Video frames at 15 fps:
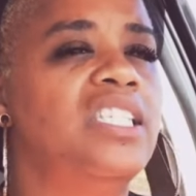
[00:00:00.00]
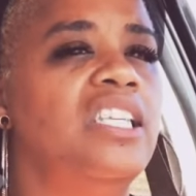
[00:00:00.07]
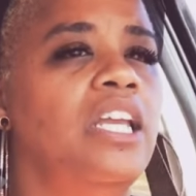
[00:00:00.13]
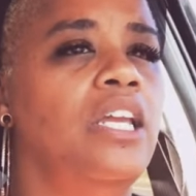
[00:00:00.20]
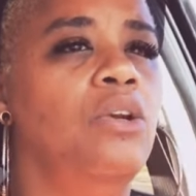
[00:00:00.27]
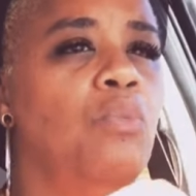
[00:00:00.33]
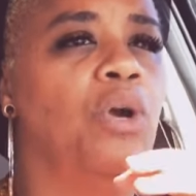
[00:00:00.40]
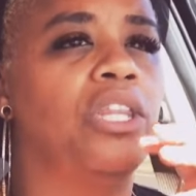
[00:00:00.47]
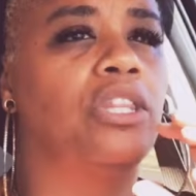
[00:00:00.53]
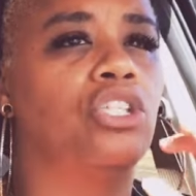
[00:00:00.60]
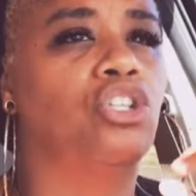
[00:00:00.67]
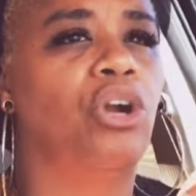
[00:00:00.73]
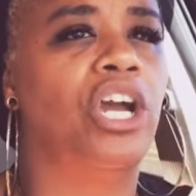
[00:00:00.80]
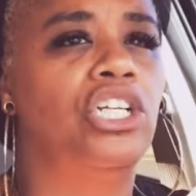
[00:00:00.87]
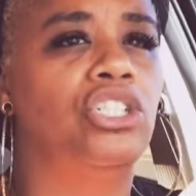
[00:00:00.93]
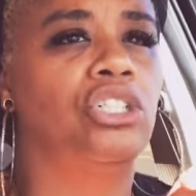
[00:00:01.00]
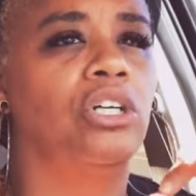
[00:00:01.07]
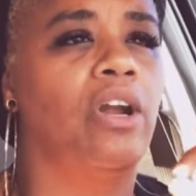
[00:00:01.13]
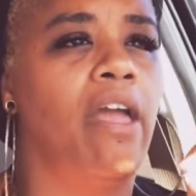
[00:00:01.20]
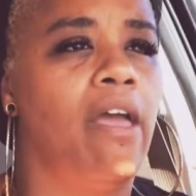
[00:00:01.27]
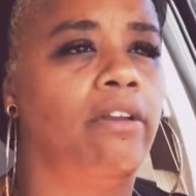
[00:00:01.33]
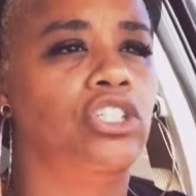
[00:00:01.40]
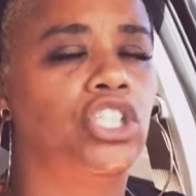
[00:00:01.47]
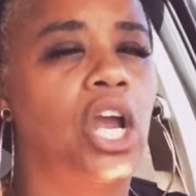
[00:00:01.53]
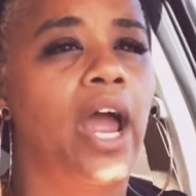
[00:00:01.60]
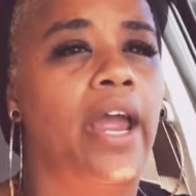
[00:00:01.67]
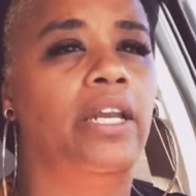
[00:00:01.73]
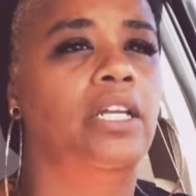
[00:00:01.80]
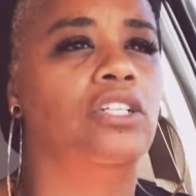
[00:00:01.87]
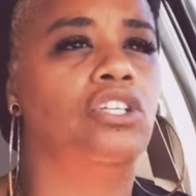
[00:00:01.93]
scene with Treasure and
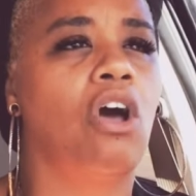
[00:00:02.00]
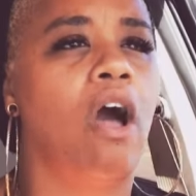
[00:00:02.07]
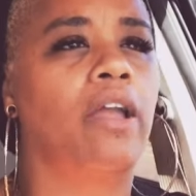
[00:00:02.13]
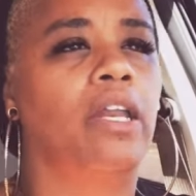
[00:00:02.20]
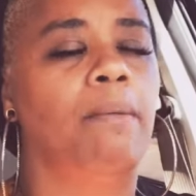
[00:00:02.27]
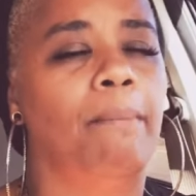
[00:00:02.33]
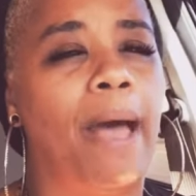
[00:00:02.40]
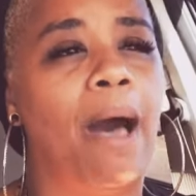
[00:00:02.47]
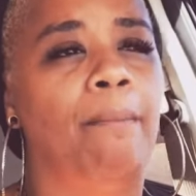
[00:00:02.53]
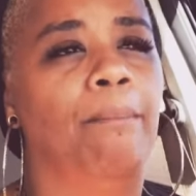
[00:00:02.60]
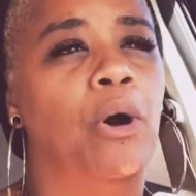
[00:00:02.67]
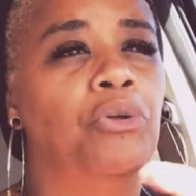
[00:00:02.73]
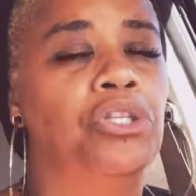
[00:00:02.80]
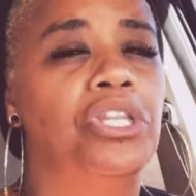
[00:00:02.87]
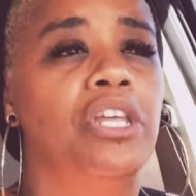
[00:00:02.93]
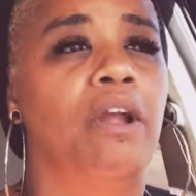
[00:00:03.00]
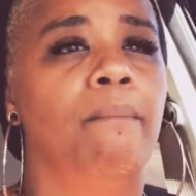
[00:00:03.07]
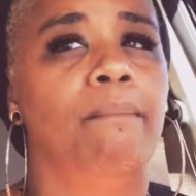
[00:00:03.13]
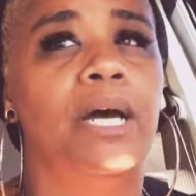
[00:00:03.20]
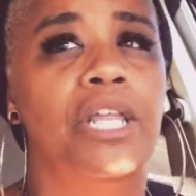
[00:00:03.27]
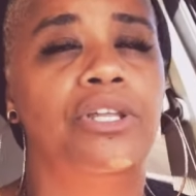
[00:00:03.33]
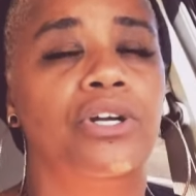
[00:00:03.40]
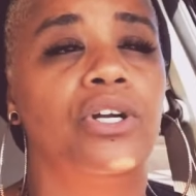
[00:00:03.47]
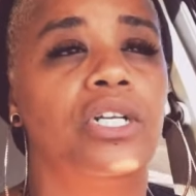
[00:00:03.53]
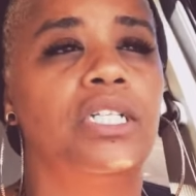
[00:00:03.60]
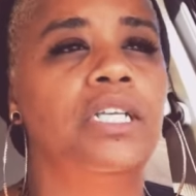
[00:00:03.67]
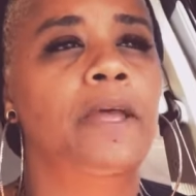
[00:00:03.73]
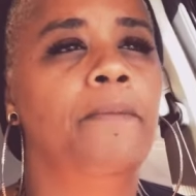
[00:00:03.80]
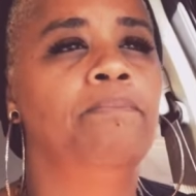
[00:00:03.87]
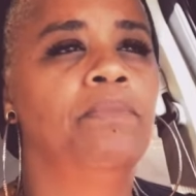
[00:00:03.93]
Chyna talking about both of their
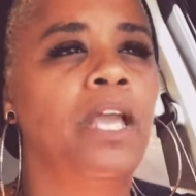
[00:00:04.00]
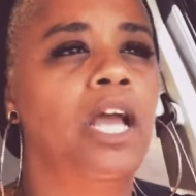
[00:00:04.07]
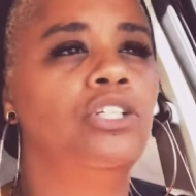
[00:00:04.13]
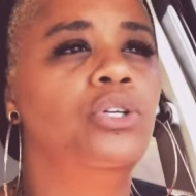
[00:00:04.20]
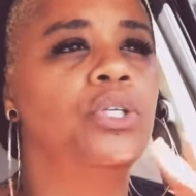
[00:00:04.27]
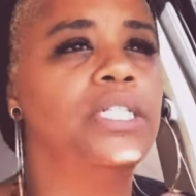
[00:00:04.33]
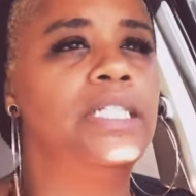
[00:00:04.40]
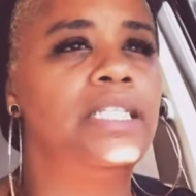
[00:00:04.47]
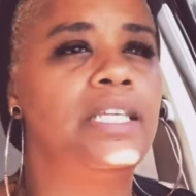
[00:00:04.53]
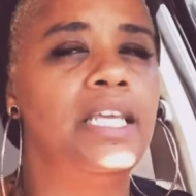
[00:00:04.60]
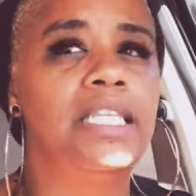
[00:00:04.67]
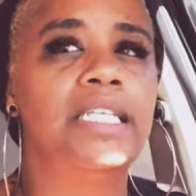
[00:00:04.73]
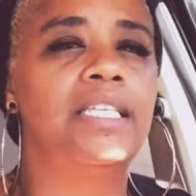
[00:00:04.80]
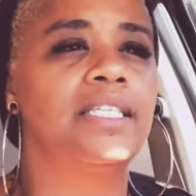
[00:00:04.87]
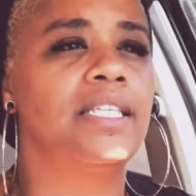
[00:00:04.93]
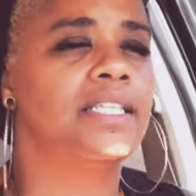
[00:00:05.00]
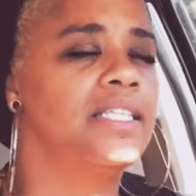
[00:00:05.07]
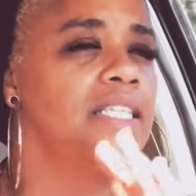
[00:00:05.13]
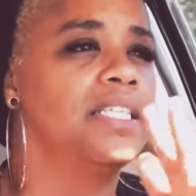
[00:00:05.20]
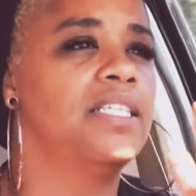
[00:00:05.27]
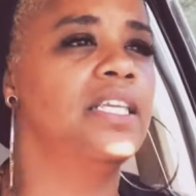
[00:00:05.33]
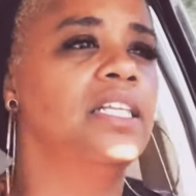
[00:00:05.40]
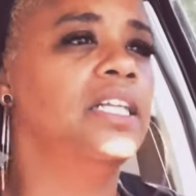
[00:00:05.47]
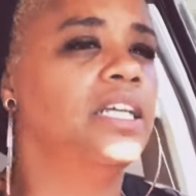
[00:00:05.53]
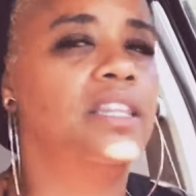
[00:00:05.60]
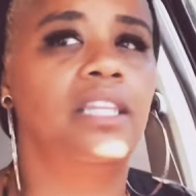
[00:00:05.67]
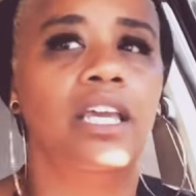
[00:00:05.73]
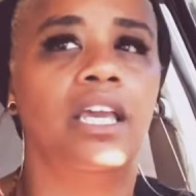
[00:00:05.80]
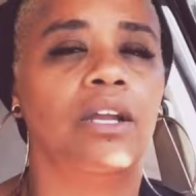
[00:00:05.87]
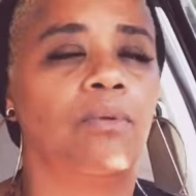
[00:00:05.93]
mothers, as you can see, this is a Sicilian
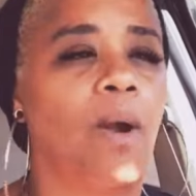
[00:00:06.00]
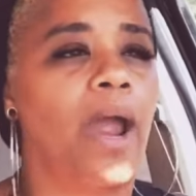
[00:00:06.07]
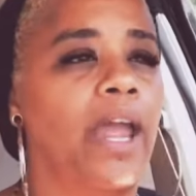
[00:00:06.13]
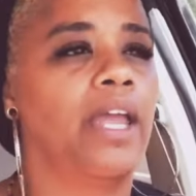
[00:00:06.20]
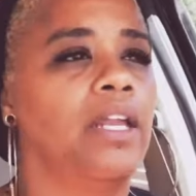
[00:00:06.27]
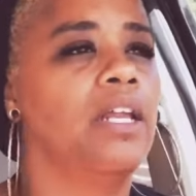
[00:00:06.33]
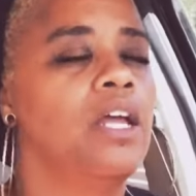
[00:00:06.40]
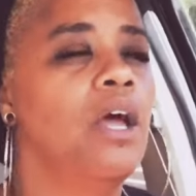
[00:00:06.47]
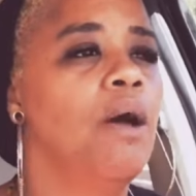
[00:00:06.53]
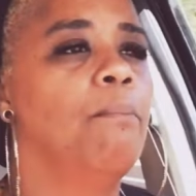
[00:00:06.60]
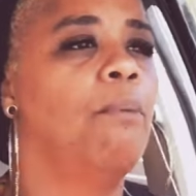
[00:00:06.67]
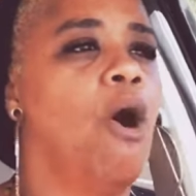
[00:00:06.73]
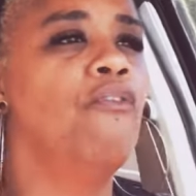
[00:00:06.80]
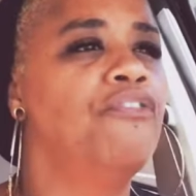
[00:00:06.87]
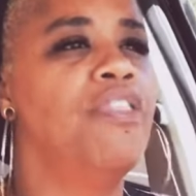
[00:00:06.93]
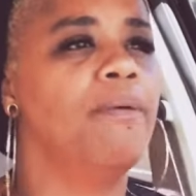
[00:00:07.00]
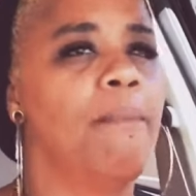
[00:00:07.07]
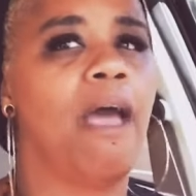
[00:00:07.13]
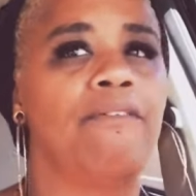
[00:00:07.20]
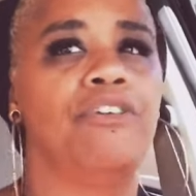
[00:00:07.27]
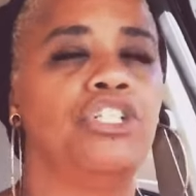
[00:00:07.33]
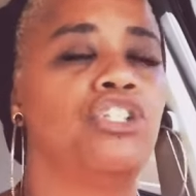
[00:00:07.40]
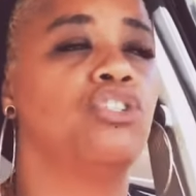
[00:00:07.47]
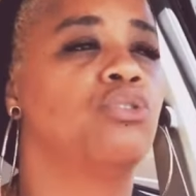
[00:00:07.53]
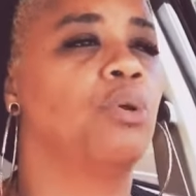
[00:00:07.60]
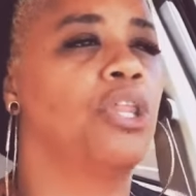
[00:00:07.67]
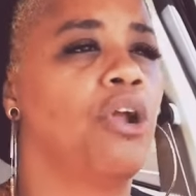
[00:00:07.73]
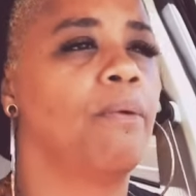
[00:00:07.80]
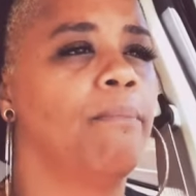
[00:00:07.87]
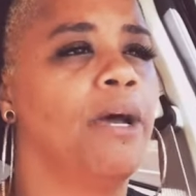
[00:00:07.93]
thing, right? Both of them have issues
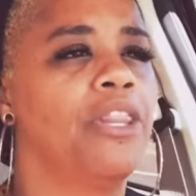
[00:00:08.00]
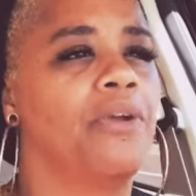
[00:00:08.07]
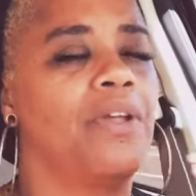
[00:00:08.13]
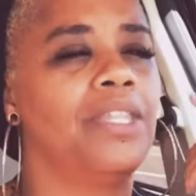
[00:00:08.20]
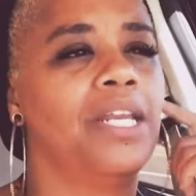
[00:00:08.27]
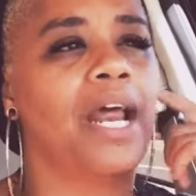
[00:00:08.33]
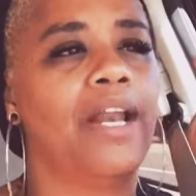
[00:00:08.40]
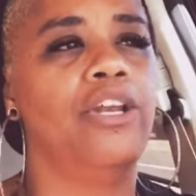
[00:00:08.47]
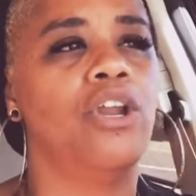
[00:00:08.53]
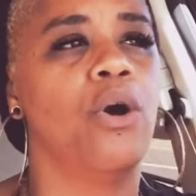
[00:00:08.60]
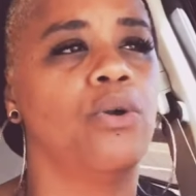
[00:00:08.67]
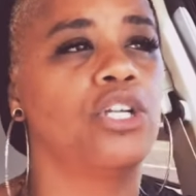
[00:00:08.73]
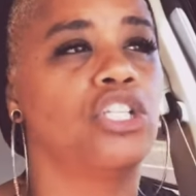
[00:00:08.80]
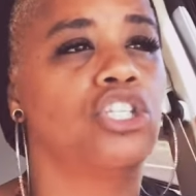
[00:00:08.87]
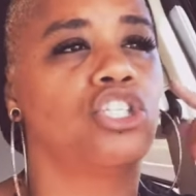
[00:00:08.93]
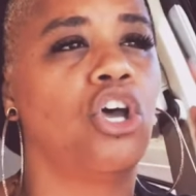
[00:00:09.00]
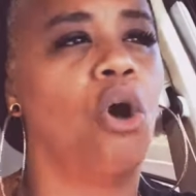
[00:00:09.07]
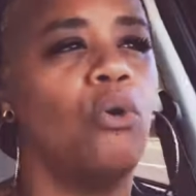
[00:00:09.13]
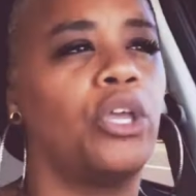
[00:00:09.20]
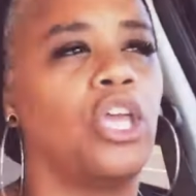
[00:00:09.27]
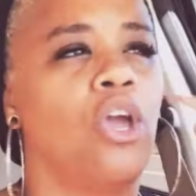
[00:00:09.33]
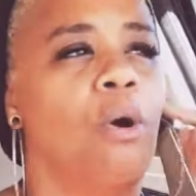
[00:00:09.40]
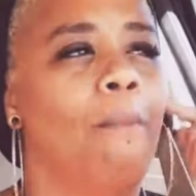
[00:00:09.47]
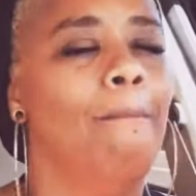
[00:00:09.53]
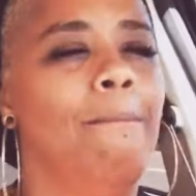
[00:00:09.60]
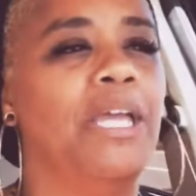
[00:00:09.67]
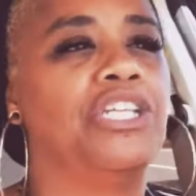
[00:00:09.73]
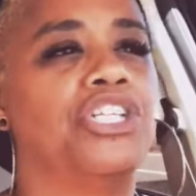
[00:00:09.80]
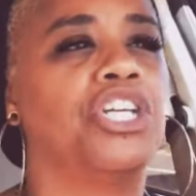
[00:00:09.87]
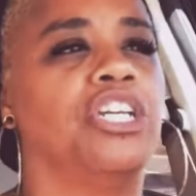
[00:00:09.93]
with her mother. And then I noticed Tokyo
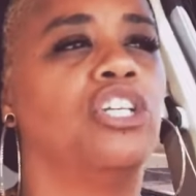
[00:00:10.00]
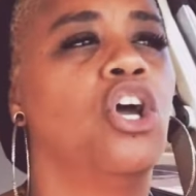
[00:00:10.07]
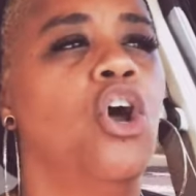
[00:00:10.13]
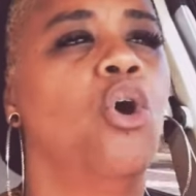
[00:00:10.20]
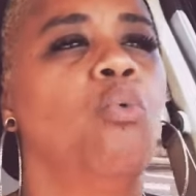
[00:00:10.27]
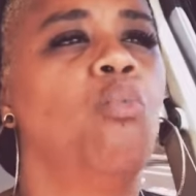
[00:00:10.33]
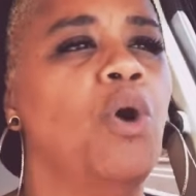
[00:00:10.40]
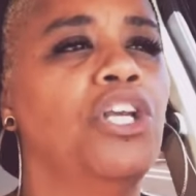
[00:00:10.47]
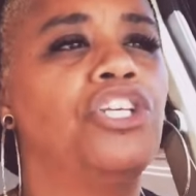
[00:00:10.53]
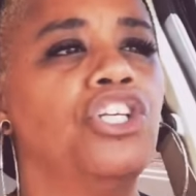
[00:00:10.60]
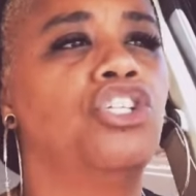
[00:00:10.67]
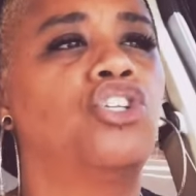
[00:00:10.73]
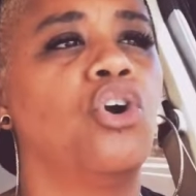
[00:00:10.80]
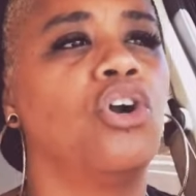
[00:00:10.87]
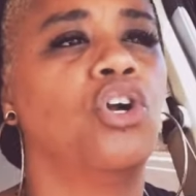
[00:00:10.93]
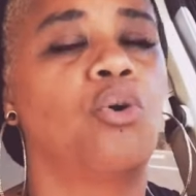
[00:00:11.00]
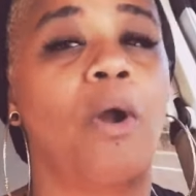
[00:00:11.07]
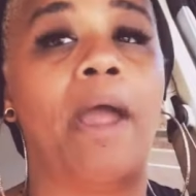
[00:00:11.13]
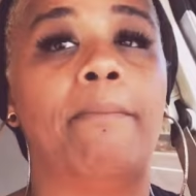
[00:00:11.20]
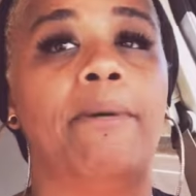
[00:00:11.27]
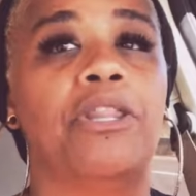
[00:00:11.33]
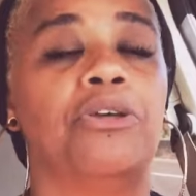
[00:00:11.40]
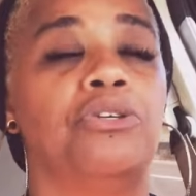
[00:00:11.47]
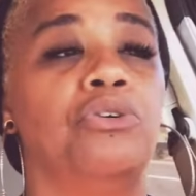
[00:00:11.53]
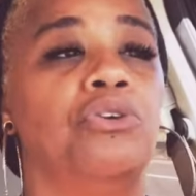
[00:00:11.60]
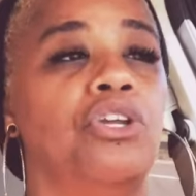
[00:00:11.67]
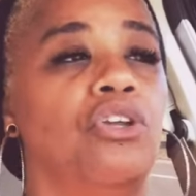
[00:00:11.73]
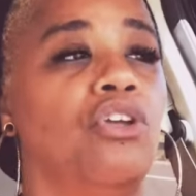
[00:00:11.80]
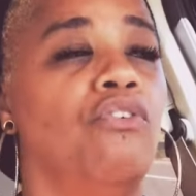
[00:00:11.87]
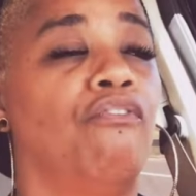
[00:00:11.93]
mentioned, what did your grandmother do
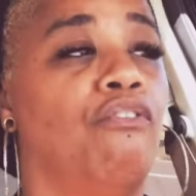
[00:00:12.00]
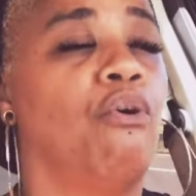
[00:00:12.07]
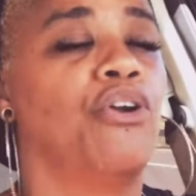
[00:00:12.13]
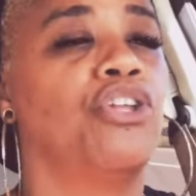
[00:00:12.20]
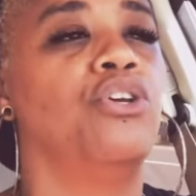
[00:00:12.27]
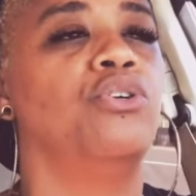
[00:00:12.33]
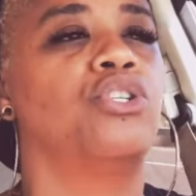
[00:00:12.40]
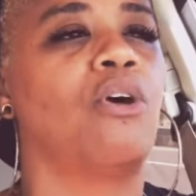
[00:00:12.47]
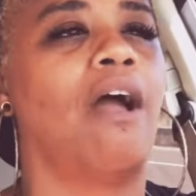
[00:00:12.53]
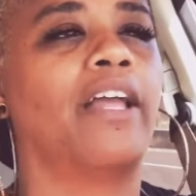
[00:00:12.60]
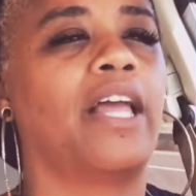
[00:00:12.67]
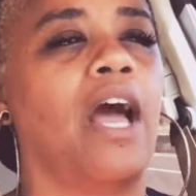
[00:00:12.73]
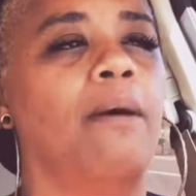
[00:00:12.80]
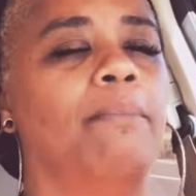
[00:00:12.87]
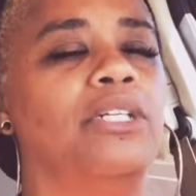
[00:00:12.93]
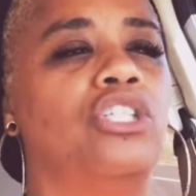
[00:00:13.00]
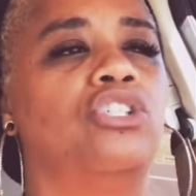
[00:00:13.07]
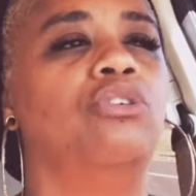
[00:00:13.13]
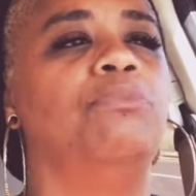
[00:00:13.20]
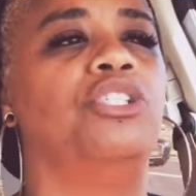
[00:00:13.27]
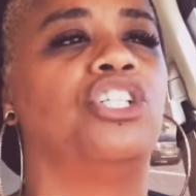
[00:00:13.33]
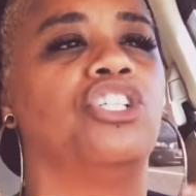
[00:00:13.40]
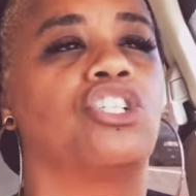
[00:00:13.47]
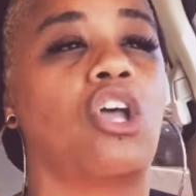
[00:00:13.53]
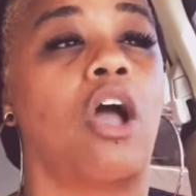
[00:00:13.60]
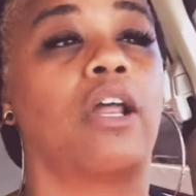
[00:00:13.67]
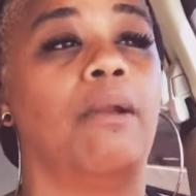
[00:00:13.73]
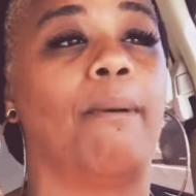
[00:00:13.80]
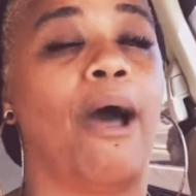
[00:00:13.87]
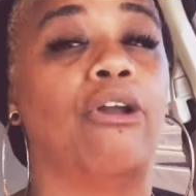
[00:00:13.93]
to you for you? So I'm assuming she's
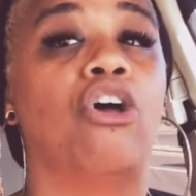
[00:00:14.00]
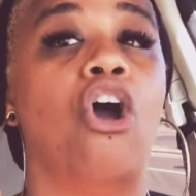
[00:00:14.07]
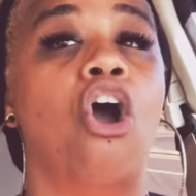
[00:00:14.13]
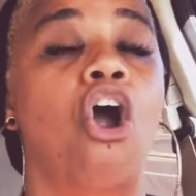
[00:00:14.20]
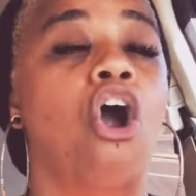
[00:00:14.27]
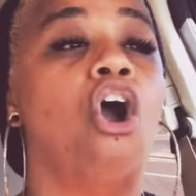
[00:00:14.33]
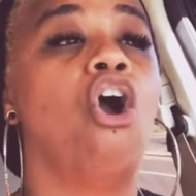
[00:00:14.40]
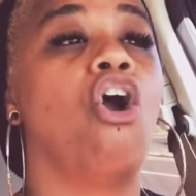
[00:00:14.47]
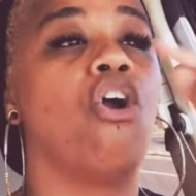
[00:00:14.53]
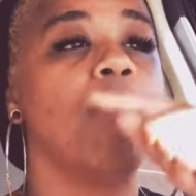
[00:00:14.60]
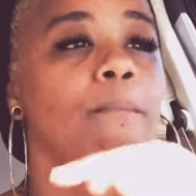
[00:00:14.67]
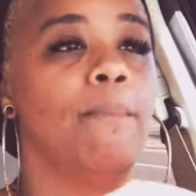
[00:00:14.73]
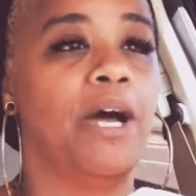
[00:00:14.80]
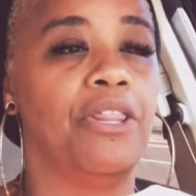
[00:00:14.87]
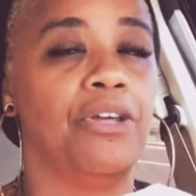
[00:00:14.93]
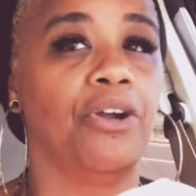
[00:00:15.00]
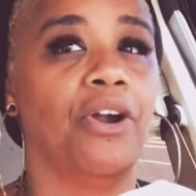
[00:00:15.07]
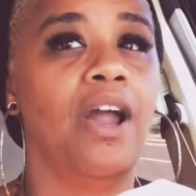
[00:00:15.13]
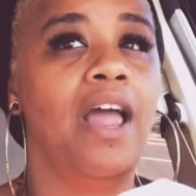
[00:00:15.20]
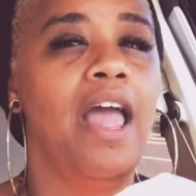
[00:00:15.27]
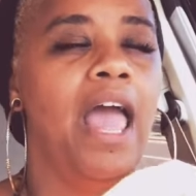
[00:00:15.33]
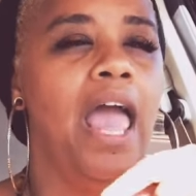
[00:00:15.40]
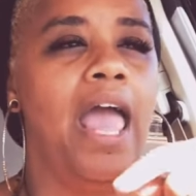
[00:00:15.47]
talking about her mother.